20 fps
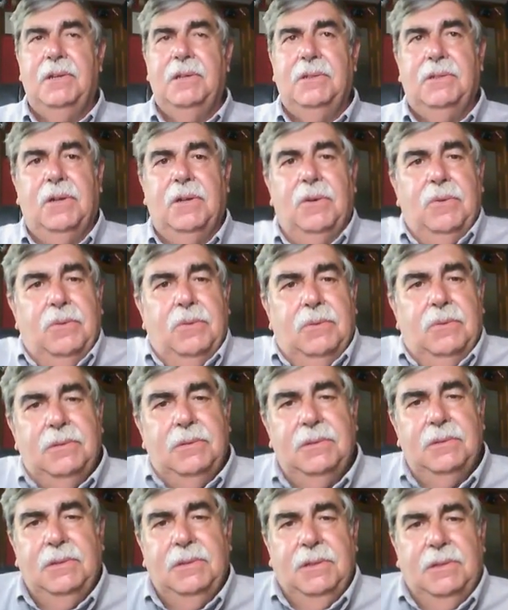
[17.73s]
So,
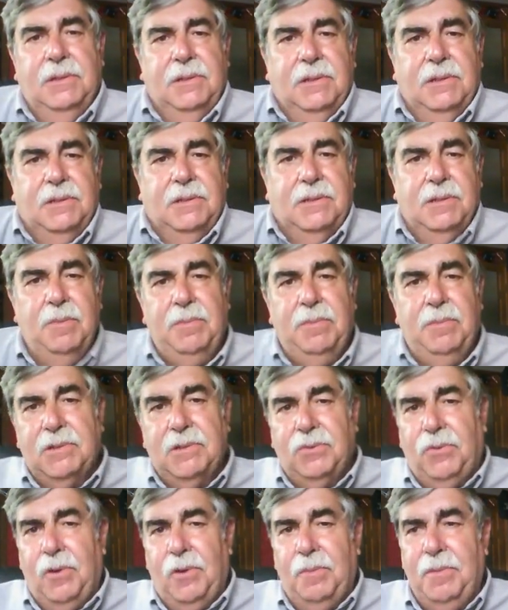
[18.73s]
in its
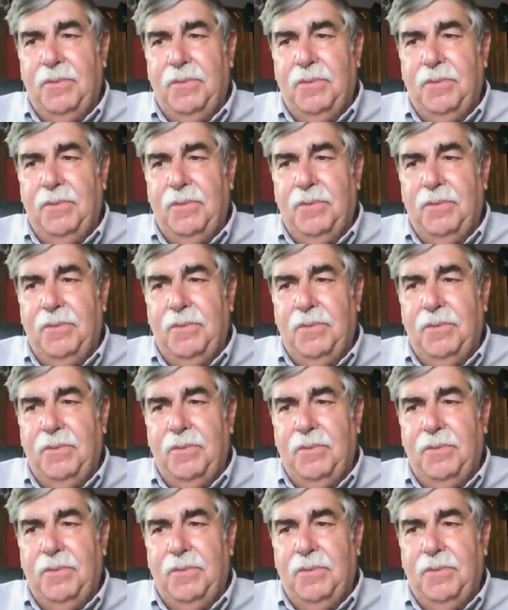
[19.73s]
simplest form,